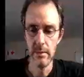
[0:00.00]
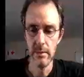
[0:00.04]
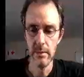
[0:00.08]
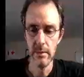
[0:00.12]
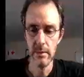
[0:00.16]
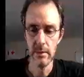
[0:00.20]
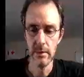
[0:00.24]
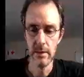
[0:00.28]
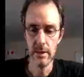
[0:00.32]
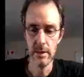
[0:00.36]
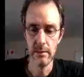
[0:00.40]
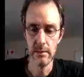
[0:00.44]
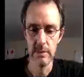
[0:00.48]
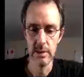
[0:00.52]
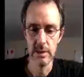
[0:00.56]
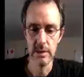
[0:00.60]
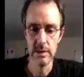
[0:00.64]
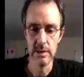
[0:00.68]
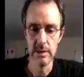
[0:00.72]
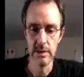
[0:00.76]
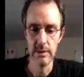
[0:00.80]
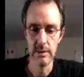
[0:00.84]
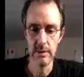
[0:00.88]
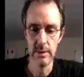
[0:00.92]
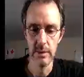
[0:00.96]
it's going to be
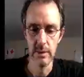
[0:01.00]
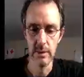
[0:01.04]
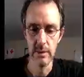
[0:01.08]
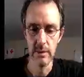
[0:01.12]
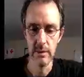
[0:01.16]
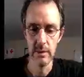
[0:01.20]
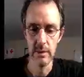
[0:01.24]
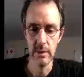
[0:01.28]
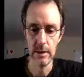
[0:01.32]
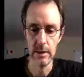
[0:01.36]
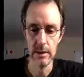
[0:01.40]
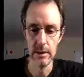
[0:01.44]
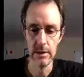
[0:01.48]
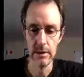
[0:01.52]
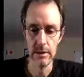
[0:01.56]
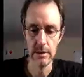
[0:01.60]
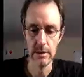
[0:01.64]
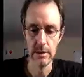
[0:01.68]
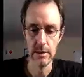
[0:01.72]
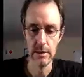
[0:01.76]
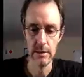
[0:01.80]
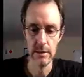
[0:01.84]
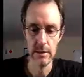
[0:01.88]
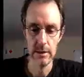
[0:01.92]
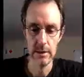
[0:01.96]
something, let's just
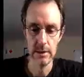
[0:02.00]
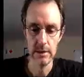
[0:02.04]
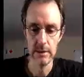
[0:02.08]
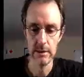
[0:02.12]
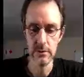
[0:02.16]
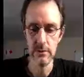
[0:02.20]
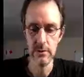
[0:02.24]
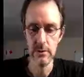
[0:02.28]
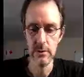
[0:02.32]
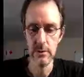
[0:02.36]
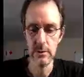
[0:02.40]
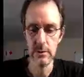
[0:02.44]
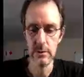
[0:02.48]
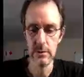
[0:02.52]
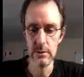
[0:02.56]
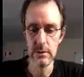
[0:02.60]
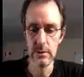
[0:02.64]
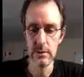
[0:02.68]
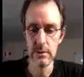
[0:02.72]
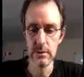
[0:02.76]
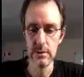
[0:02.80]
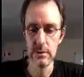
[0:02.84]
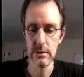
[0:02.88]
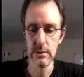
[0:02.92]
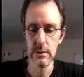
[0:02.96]
do it as
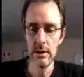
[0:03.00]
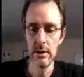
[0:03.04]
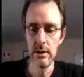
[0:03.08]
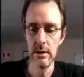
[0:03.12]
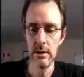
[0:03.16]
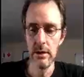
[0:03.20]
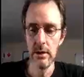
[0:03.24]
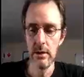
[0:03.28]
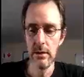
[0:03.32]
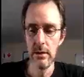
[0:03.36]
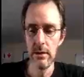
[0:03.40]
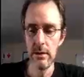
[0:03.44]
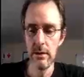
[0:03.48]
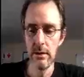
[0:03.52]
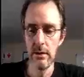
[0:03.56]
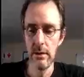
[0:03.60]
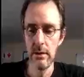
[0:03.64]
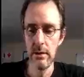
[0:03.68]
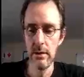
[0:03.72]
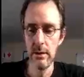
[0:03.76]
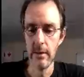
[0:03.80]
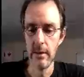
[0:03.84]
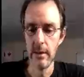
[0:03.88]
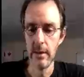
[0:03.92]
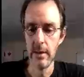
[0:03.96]
root.
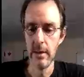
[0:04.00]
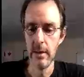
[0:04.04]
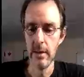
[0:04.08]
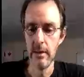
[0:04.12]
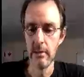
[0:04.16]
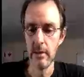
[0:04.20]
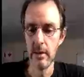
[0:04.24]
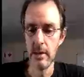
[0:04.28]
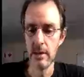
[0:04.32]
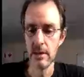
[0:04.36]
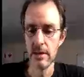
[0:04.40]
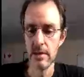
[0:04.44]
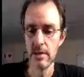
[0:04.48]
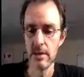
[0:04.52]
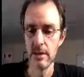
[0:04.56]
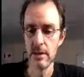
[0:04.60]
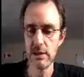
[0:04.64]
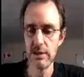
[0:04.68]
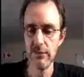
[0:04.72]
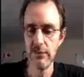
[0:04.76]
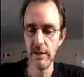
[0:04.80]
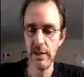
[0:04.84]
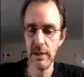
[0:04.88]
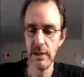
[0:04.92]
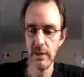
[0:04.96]
Okay, and we're going to
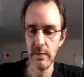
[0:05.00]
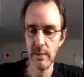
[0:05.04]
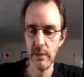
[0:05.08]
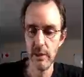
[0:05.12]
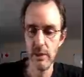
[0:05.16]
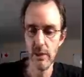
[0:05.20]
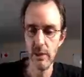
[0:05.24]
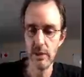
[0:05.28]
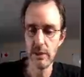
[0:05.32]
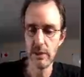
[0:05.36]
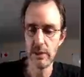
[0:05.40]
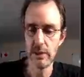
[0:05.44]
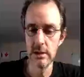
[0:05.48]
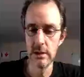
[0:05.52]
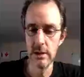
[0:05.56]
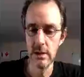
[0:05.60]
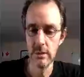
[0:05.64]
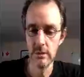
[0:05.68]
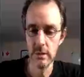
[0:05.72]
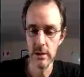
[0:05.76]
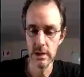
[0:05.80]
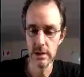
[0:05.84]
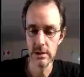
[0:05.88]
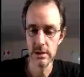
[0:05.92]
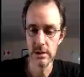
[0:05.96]
specify the port, and
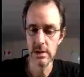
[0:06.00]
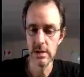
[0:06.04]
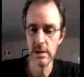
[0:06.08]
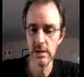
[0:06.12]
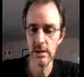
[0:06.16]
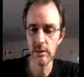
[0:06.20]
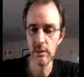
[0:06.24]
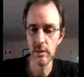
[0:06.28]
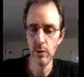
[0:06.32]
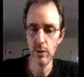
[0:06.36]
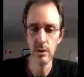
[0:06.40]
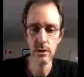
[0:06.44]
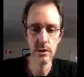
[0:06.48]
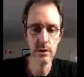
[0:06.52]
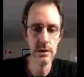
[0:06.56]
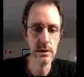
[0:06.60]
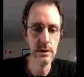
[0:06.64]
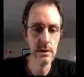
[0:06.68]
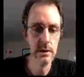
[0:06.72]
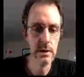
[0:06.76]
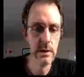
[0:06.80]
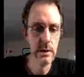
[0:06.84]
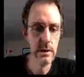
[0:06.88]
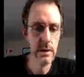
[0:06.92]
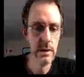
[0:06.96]
we can see the port
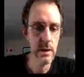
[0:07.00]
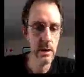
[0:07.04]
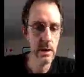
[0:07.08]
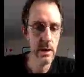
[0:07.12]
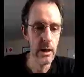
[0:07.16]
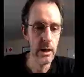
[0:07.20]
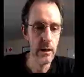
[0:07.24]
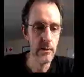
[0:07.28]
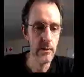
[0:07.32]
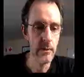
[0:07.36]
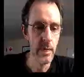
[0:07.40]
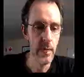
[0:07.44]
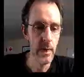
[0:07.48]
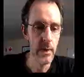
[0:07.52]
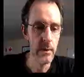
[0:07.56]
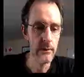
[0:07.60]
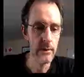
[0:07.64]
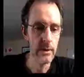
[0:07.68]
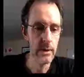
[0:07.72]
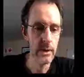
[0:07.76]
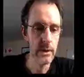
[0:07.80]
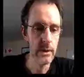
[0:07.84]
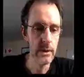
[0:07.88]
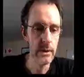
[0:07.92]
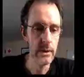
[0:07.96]
over
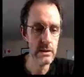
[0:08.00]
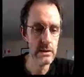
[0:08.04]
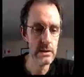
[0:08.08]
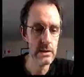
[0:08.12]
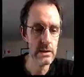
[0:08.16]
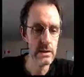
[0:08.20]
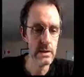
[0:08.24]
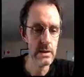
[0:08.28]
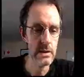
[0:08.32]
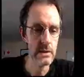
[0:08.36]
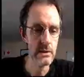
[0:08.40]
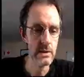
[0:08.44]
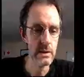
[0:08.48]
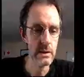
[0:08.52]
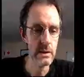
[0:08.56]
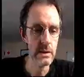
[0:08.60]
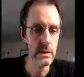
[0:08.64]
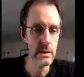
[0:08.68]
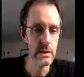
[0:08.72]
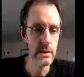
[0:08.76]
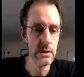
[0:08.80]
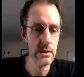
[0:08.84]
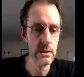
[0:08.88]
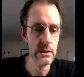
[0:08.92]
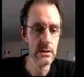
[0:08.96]
here is
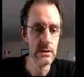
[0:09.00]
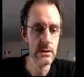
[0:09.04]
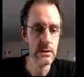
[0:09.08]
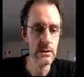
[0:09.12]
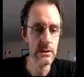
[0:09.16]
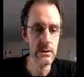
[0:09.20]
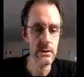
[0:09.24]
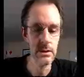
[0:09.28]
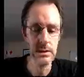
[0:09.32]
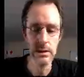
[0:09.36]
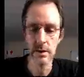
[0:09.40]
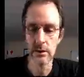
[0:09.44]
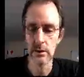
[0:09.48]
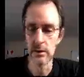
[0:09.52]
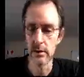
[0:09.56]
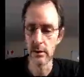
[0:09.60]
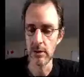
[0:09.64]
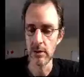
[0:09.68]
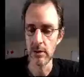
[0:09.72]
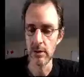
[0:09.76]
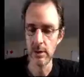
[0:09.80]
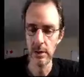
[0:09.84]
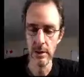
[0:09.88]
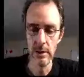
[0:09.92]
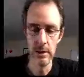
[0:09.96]

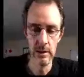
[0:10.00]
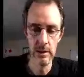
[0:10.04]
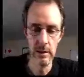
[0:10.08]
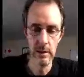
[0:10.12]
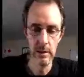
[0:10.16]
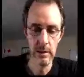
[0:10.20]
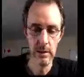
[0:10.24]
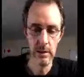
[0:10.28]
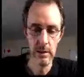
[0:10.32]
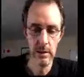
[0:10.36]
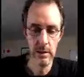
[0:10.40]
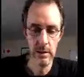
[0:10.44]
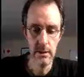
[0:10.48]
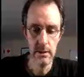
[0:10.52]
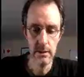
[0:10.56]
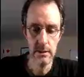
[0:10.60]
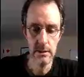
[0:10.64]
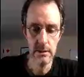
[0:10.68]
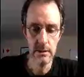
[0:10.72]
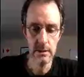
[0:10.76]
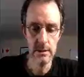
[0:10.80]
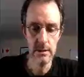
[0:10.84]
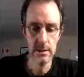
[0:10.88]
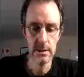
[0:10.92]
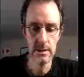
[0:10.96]
61203,
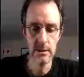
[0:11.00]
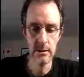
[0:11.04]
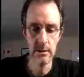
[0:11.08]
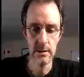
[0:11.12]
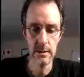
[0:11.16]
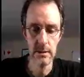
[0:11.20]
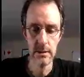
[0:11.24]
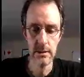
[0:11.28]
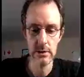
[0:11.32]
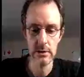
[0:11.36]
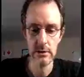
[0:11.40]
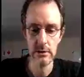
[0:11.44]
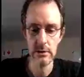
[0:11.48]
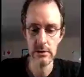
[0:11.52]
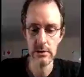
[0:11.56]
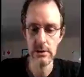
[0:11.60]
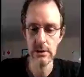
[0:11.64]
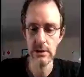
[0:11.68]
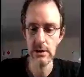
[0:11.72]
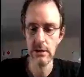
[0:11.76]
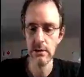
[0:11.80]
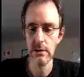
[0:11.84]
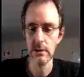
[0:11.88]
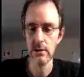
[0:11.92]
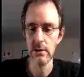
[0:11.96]

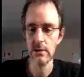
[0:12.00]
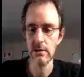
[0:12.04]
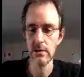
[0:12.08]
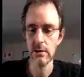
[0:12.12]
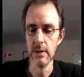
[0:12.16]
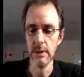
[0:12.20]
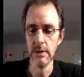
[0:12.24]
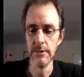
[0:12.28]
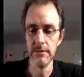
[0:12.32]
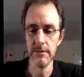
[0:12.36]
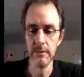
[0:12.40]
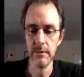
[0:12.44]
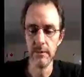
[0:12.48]
61203.